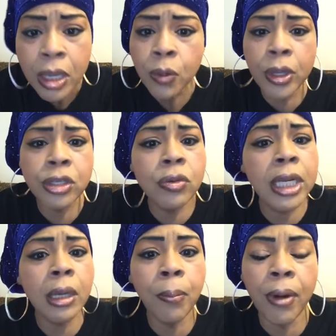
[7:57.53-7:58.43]
when you
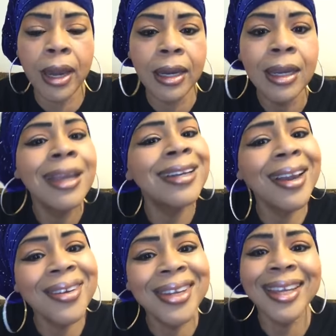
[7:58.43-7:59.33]
need a break.
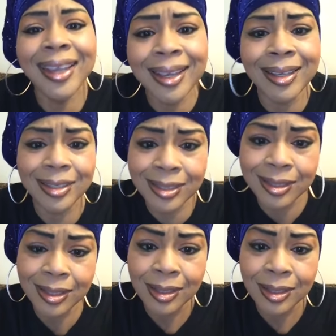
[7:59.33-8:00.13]
They're kids.